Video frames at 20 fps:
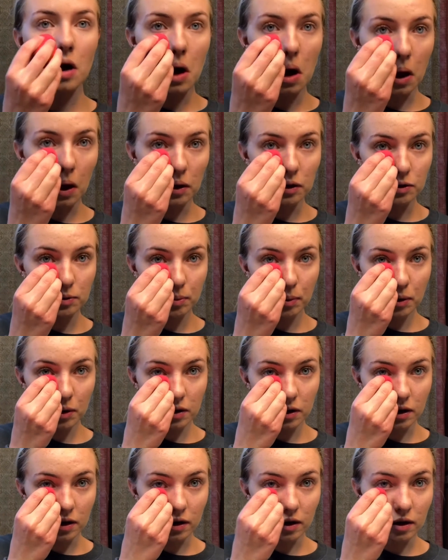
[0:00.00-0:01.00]
I'll just put
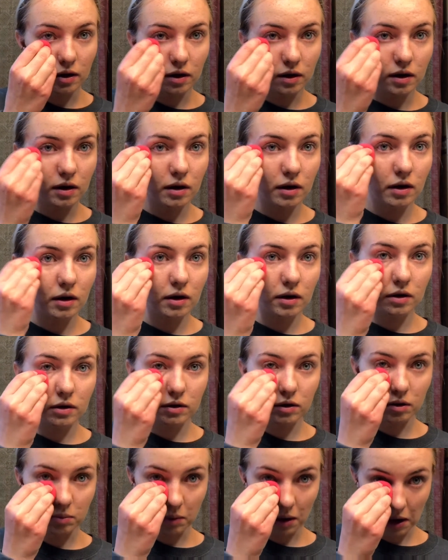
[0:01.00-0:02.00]
it
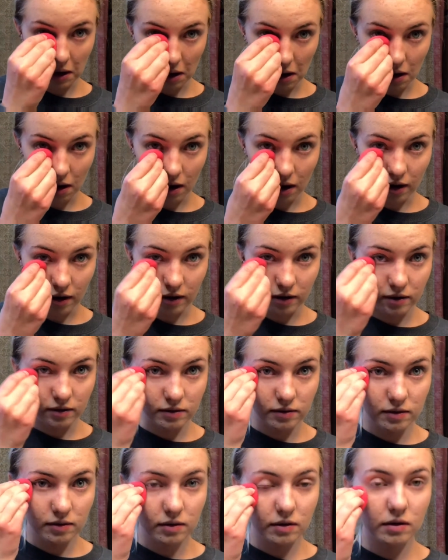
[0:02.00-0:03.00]
under my
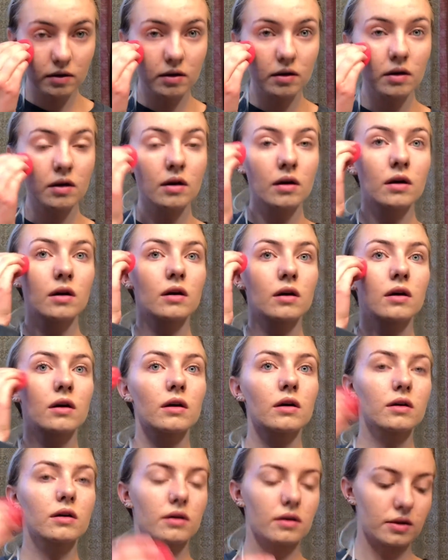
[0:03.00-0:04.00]
eyes
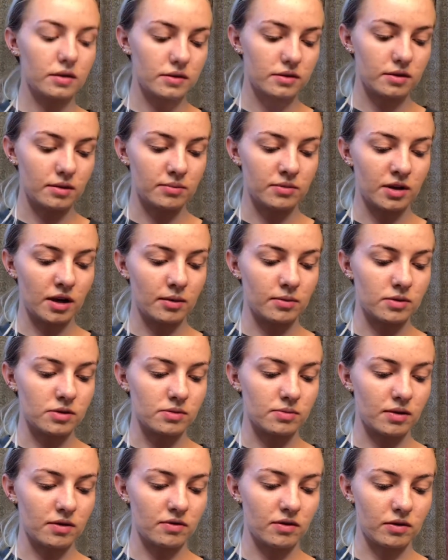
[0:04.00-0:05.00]
because sometimes
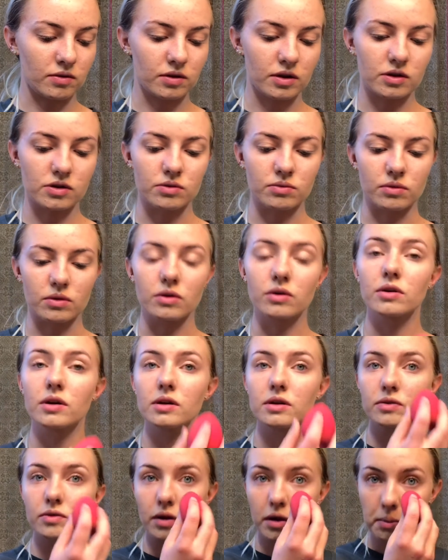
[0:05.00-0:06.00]
my foundation will
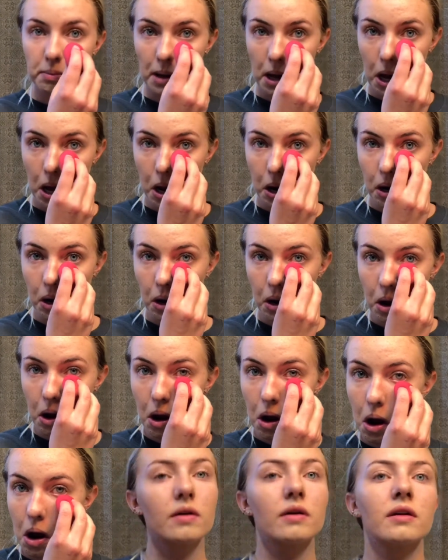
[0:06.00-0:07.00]
crease really bad,
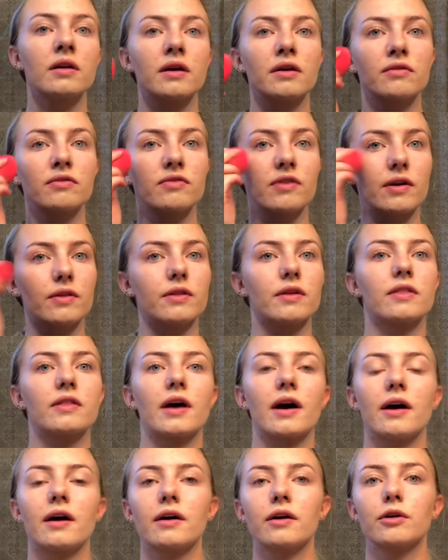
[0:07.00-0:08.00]
and I found that
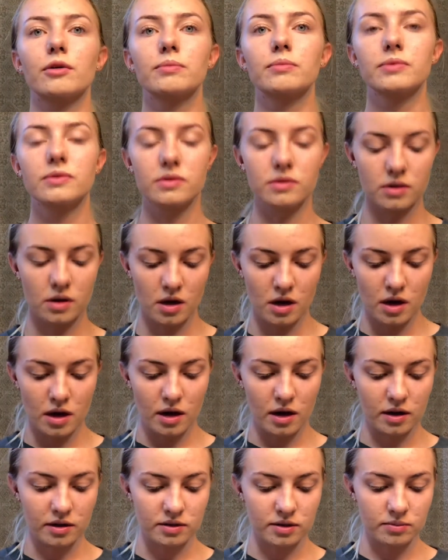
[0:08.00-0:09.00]
that helps.
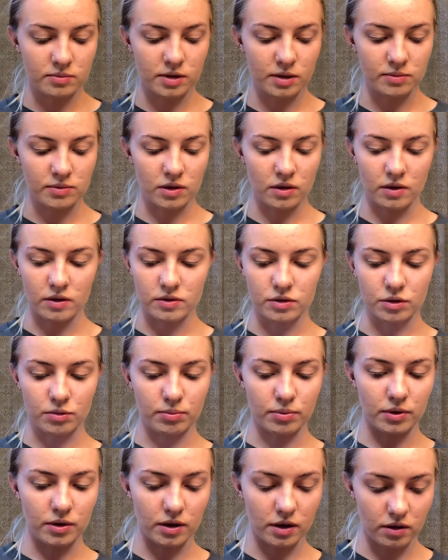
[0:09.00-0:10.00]
And sometimes I'll also
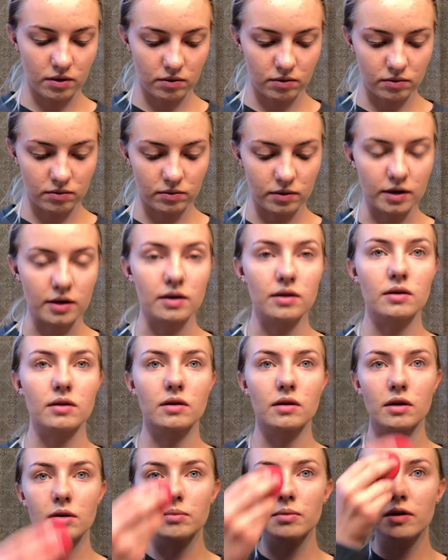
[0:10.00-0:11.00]
put it like
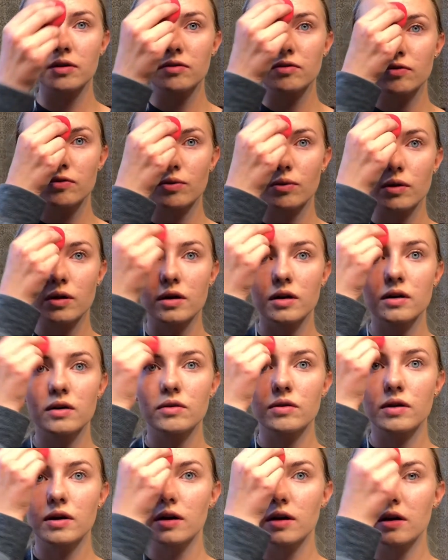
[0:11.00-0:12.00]
on my forehead
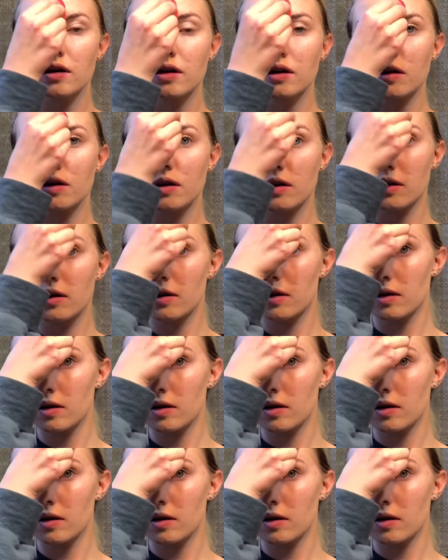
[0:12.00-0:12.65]
right here.